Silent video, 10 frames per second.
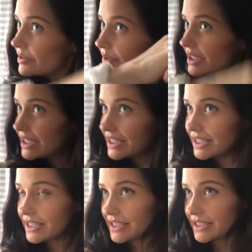I really need to
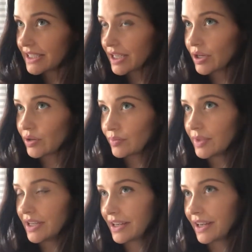get a teasing comb.
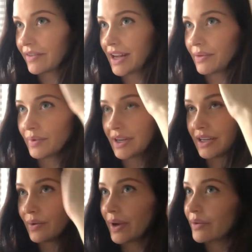Haven't had one
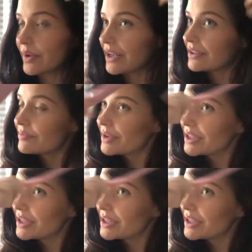in quite a while,